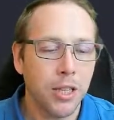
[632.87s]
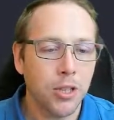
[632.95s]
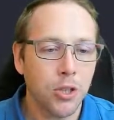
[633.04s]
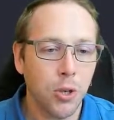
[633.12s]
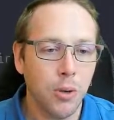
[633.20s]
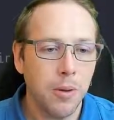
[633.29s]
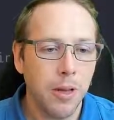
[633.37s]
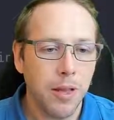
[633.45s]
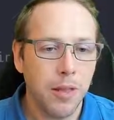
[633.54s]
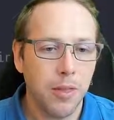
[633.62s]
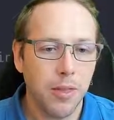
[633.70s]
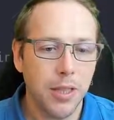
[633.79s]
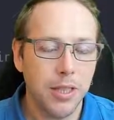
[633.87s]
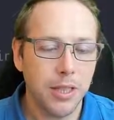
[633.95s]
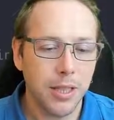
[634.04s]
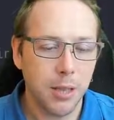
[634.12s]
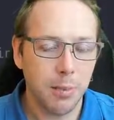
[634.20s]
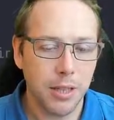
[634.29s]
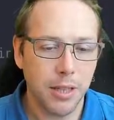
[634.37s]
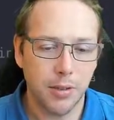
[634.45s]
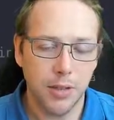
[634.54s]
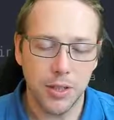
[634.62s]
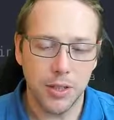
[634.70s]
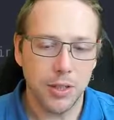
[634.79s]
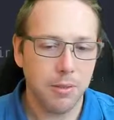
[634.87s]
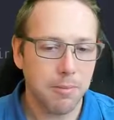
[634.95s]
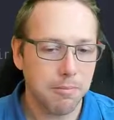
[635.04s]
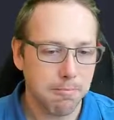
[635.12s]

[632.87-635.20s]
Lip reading: So this is another big difference.